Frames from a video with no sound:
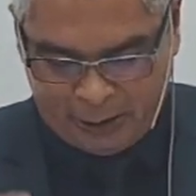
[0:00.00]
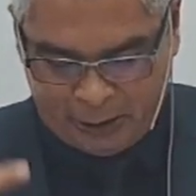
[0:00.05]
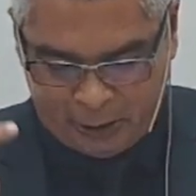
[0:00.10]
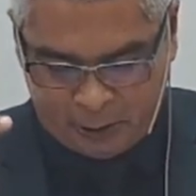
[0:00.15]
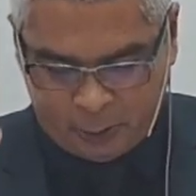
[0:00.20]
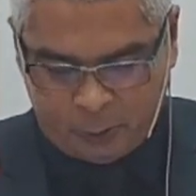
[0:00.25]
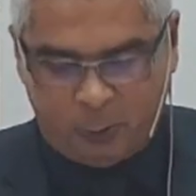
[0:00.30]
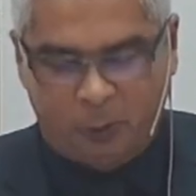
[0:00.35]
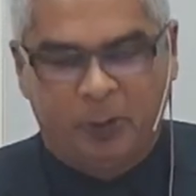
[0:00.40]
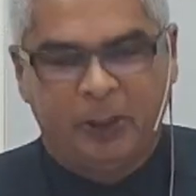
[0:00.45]

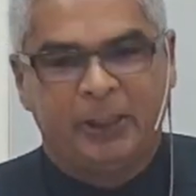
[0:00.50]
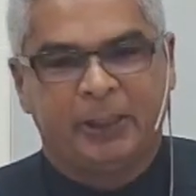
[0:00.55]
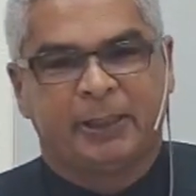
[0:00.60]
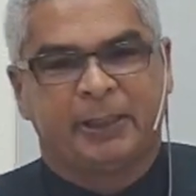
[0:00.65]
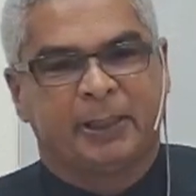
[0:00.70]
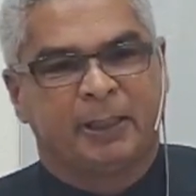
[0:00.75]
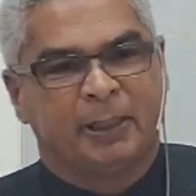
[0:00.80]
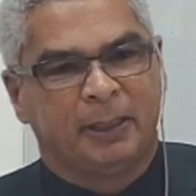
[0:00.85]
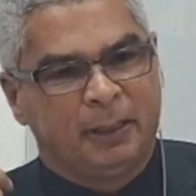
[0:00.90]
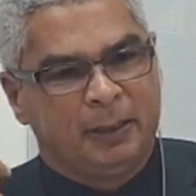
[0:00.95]
and,
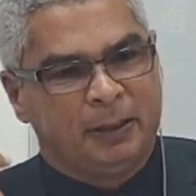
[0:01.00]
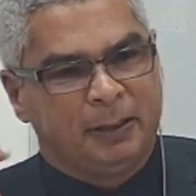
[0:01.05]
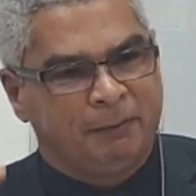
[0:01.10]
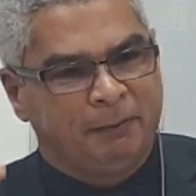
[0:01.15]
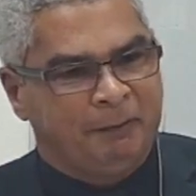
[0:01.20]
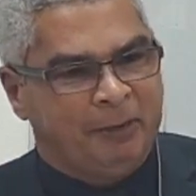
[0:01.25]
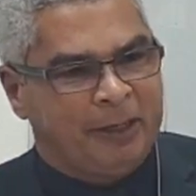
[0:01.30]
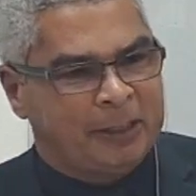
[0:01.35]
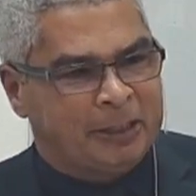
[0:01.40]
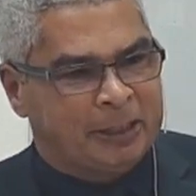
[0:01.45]

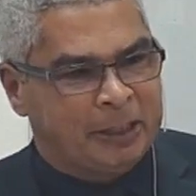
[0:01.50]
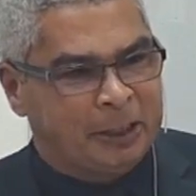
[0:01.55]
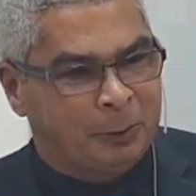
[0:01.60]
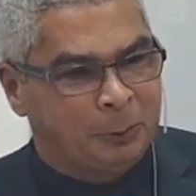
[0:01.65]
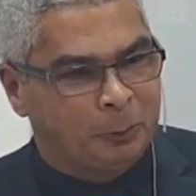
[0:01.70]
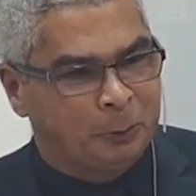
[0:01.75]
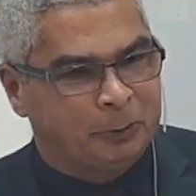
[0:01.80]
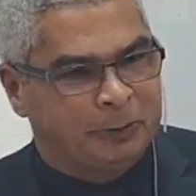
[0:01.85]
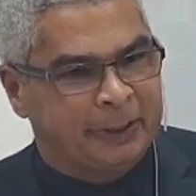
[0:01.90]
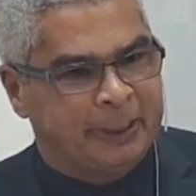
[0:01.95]
and
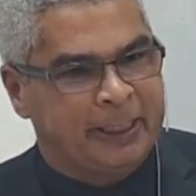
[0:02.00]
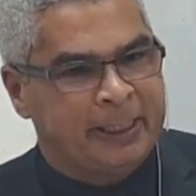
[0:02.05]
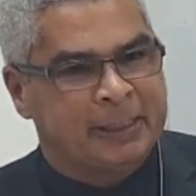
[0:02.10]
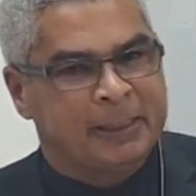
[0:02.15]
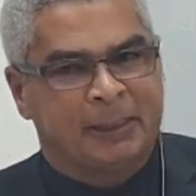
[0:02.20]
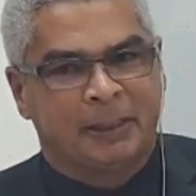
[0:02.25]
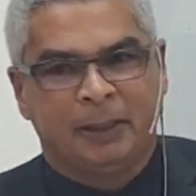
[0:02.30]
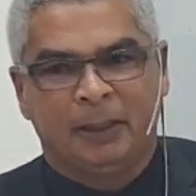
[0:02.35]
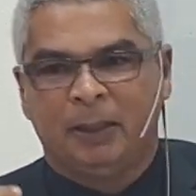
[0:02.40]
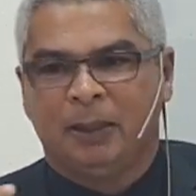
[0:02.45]
nailed it on the
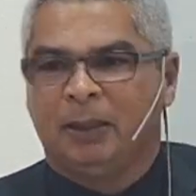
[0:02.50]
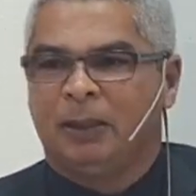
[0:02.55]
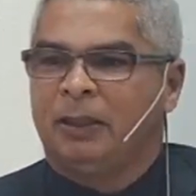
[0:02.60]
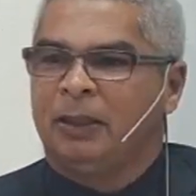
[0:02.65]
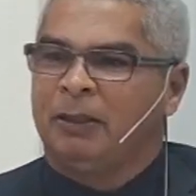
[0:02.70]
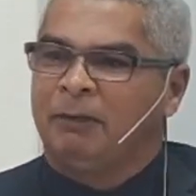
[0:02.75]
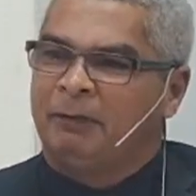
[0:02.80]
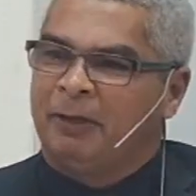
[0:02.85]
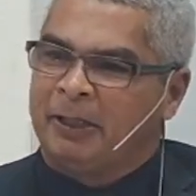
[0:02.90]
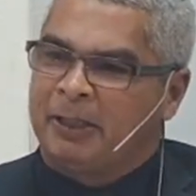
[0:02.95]
cross.
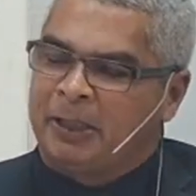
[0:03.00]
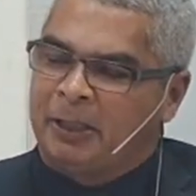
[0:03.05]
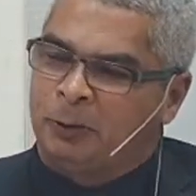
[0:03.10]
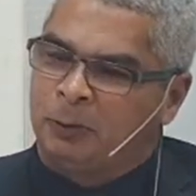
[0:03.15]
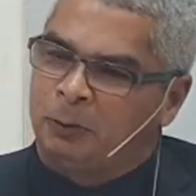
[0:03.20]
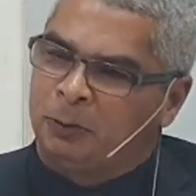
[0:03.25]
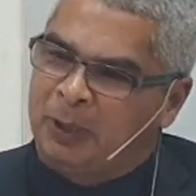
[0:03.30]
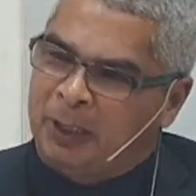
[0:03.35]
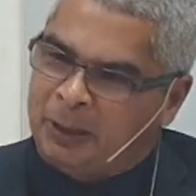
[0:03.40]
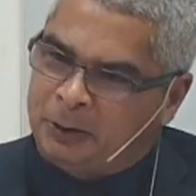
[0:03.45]
Colossians
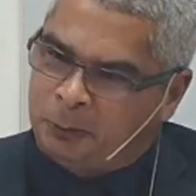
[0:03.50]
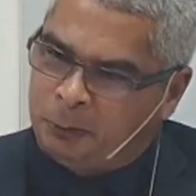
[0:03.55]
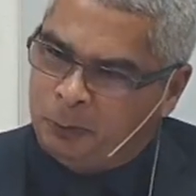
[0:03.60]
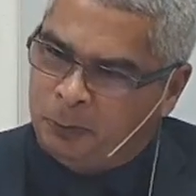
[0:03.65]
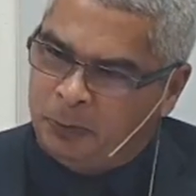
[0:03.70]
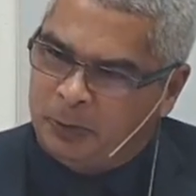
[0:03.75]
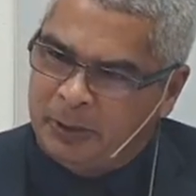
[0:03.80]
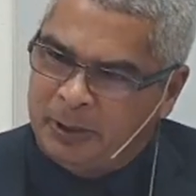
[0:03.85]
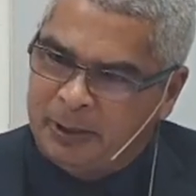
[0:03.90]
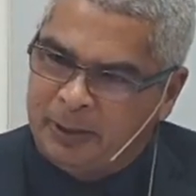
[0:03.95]
2,
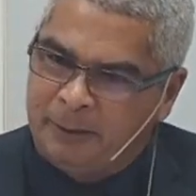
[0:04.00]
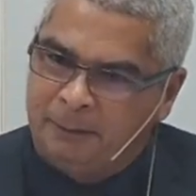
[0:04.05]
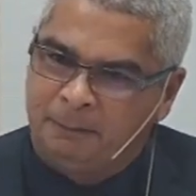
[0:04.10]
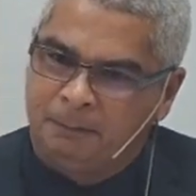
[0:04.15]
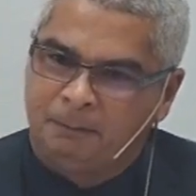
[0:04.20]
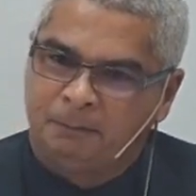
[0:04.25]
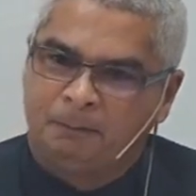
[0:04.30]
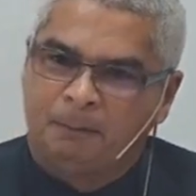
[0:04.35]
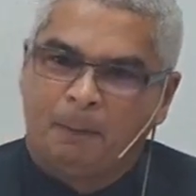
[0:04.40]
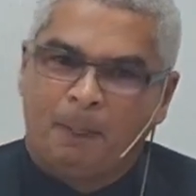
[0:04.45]
verse
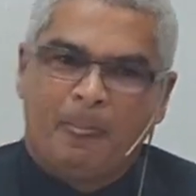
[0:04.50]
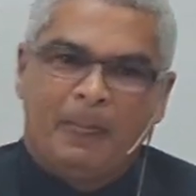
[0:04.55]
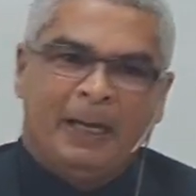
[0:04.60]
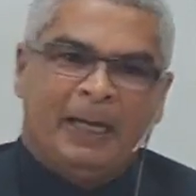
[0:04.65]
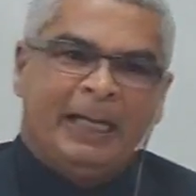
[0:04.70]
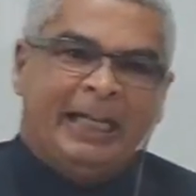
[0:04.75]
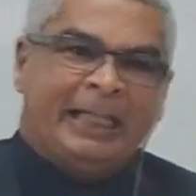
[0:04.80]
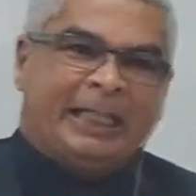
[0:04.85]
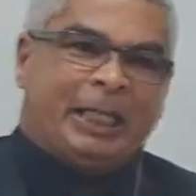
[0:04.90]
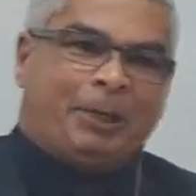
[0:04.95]
13 and
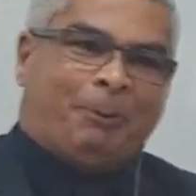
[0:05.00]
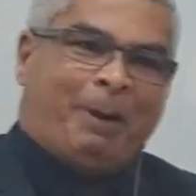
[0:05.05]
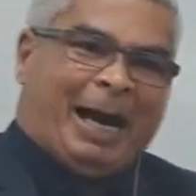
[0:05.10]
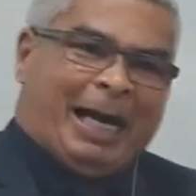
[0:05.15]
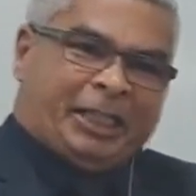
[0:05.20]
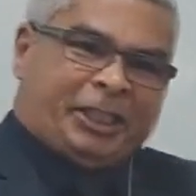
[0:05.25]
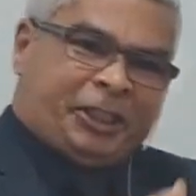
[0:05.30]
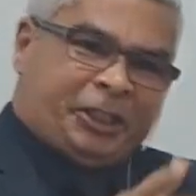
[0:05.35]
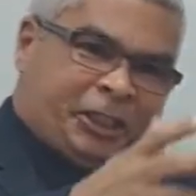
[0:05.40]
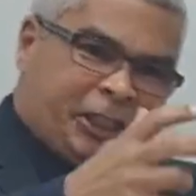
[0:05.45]
14.